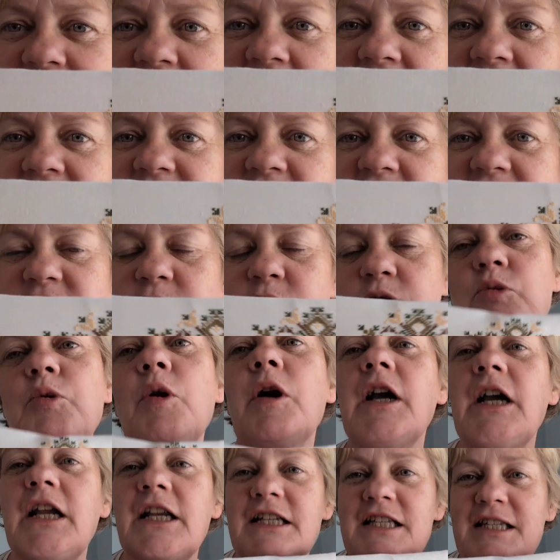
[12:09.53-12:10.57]
and this was
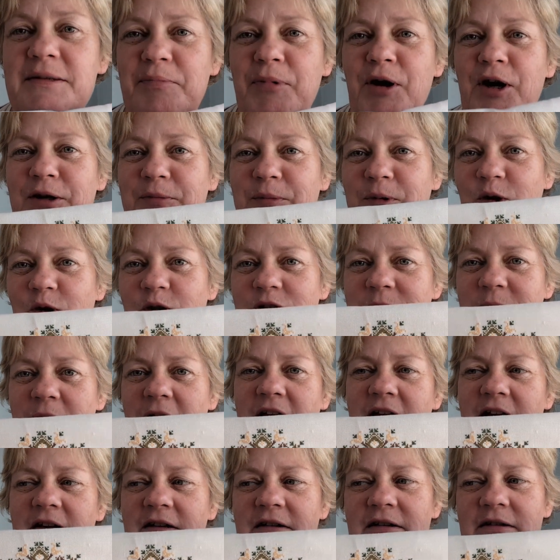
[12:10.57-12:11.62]
what kind of spurred me on to be
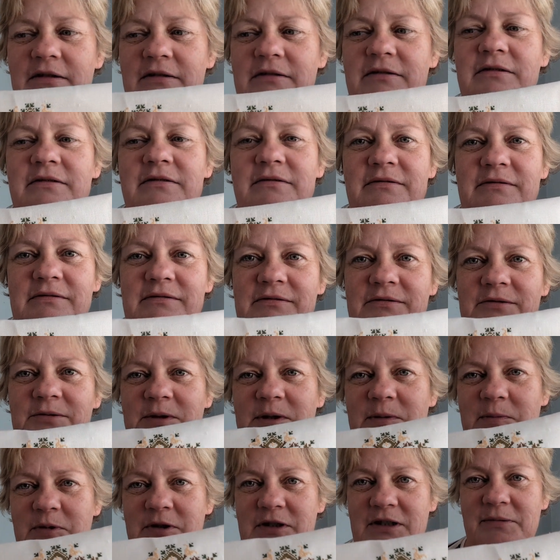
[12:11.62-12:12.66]
like, I don't want
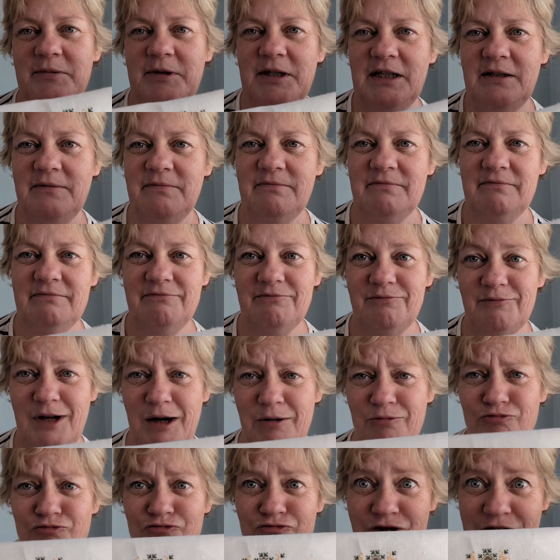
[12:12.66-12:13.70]
to put this away.
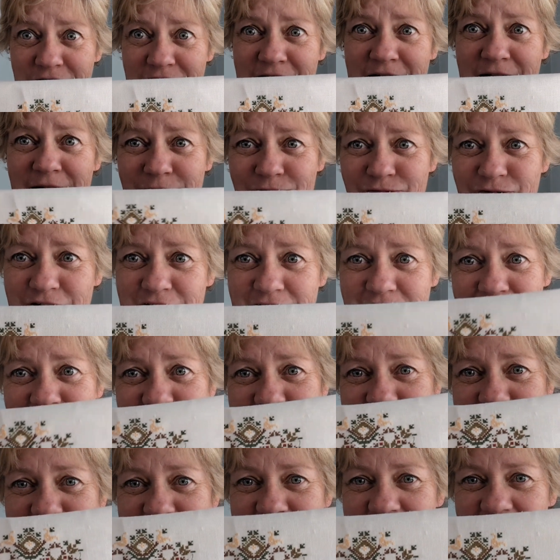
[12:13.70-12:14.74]
I'm really
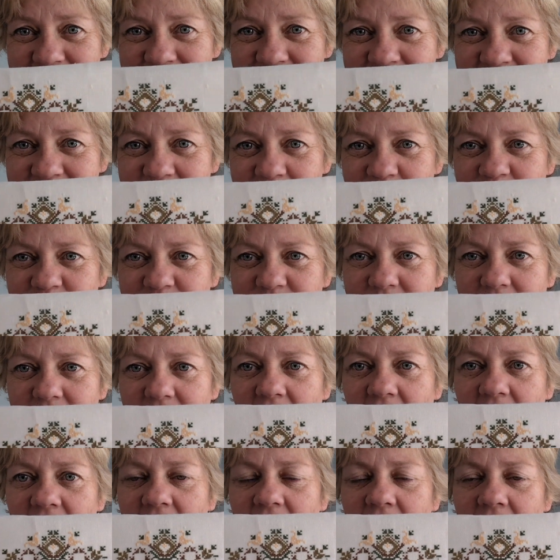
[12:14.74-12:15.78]
liking this.
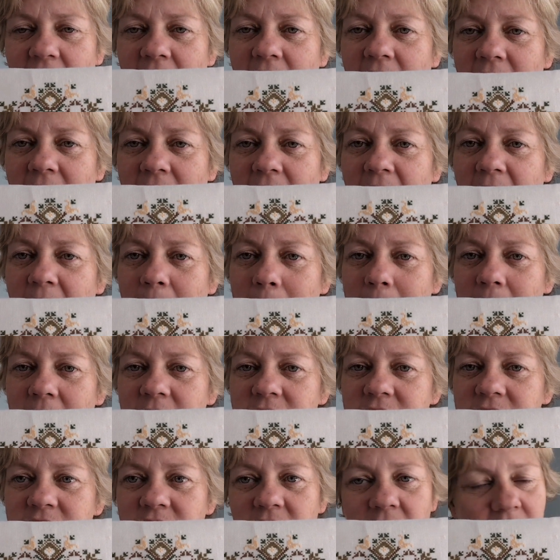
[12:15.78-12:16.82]
So
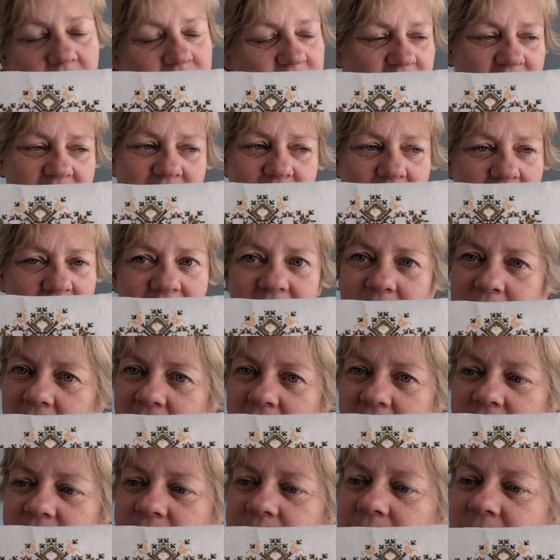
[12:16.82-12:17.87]
I'm just gonna keep it
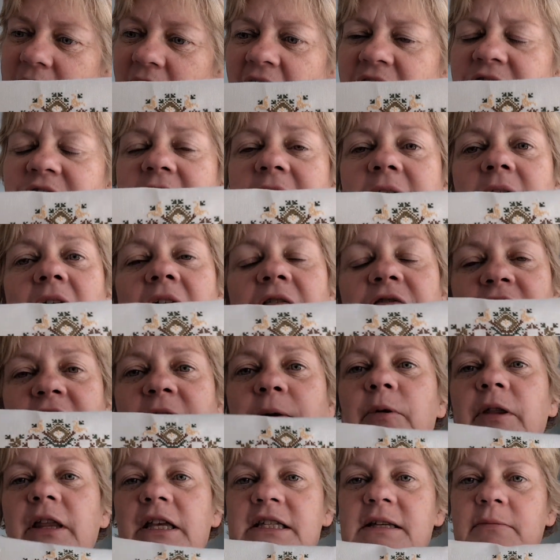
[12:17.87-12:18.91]
out. I think
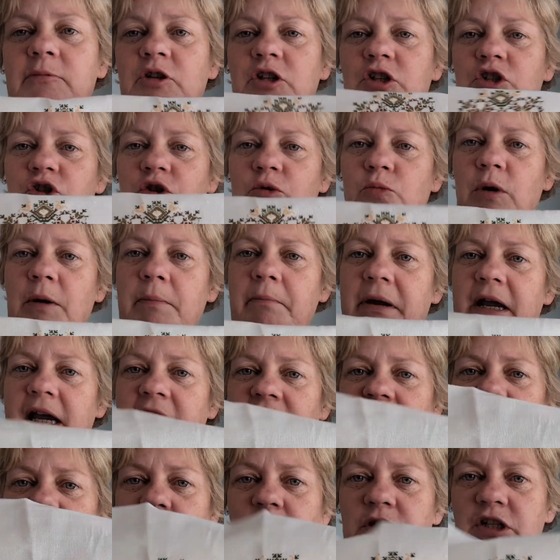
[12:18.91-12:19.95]
with this I'm gonna do one
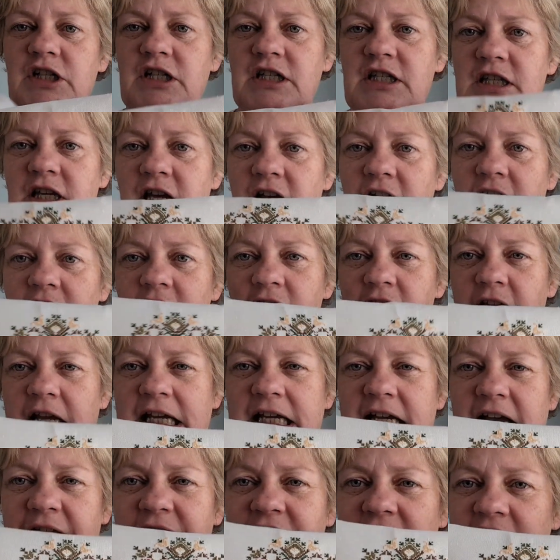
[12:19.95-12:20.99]
page, which is
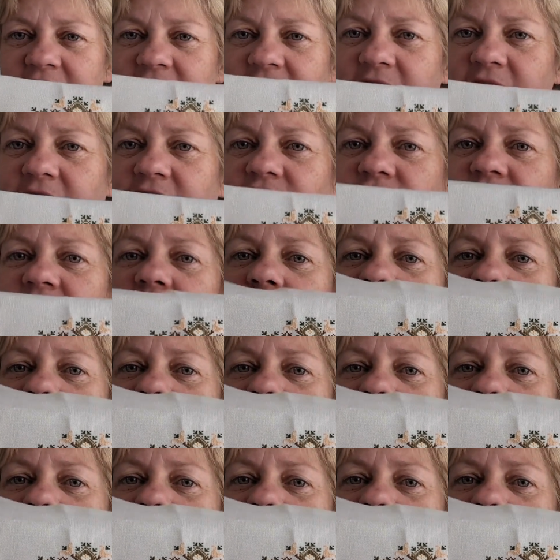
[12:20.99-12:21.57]
like, I think it's like 3